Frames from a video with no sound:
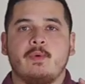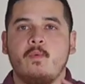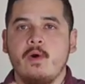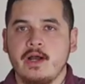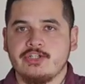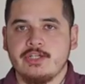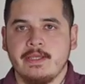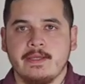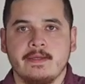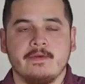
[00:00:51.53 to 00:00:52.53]
been
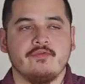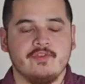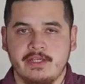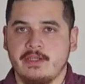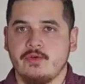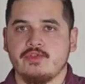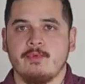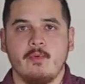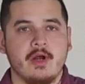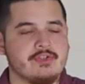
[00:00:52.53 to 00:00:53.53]
watching videos, you've
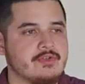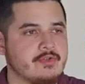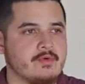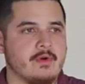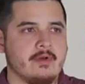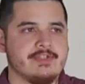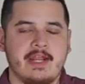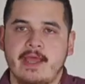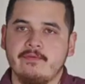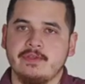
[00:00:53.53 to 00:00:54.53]
been watching tutorials,
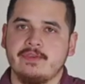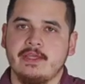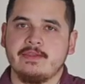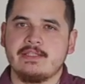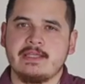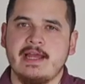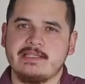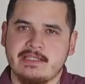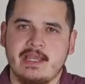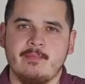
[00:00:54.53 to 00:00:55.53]
and everything these
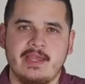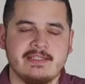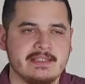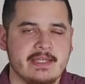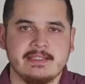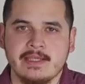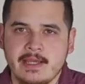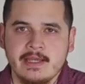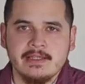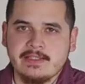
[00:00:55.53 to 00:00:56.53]
guys say makes sense.
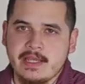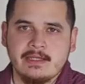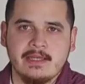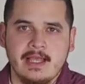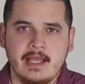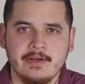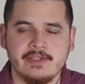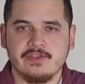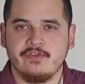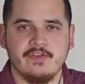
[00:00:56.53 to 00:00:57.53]

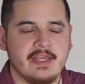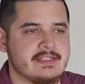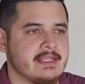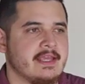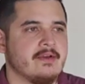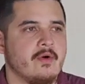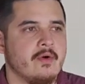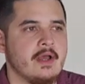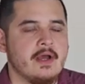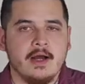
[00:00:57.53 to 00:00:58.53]
Technicalities, the face
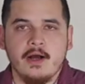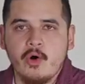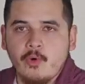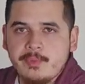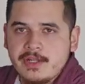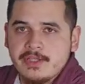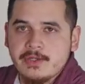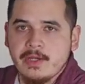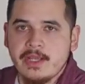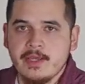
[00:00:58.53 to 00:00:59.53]
angle, opening
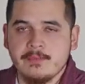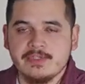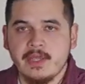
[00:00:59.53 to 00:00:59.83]
your hips,